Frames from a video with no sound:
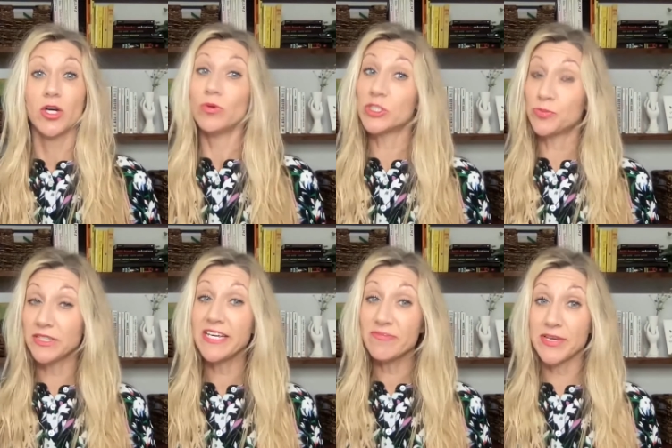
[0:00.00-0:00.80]
which,
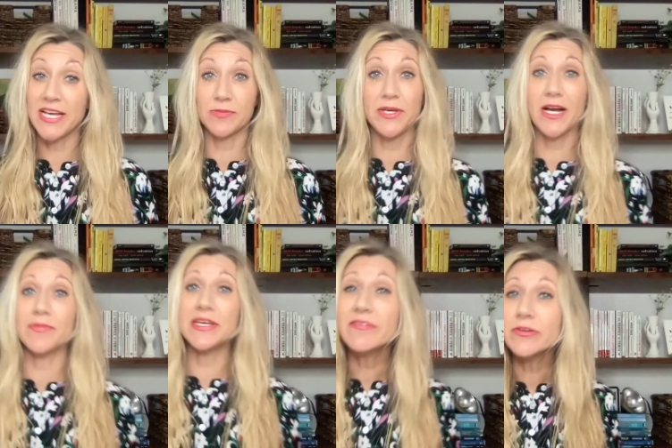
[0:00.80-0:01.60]
believe me, has
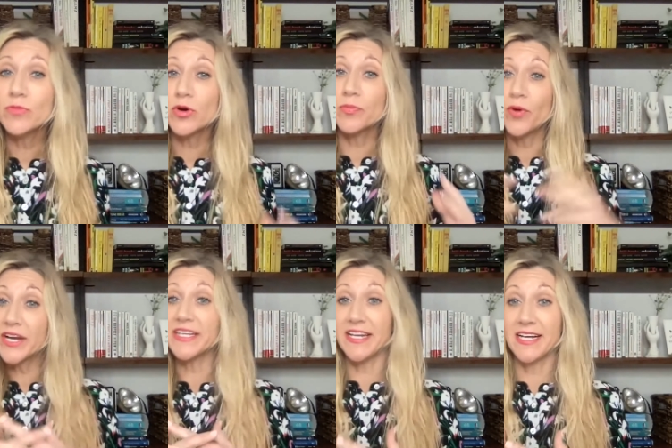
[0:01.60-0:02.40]
become even more
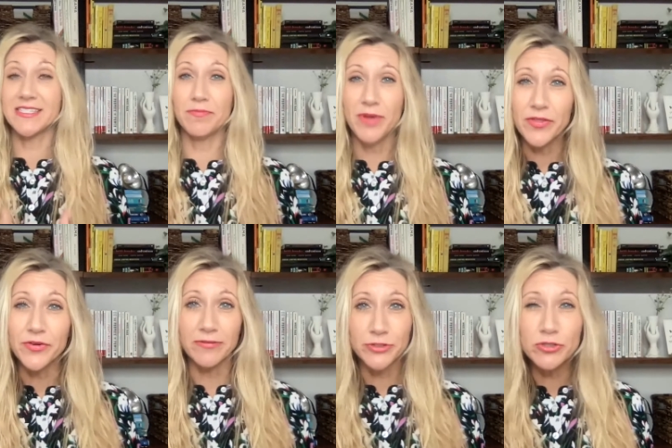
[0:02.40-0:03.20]
poignant as the
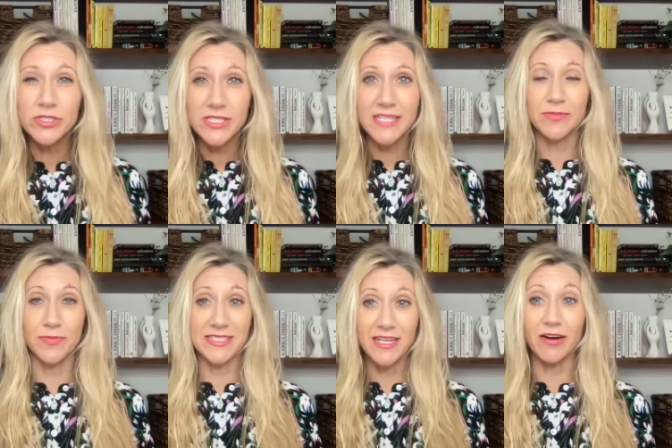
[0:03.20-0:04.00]
mother of two sons
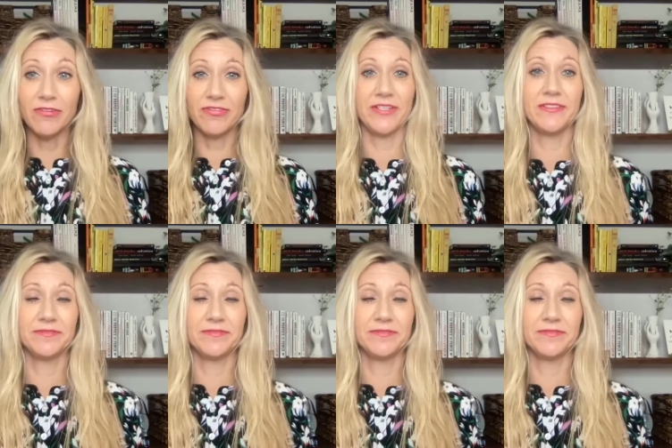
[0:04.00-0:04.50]
myself.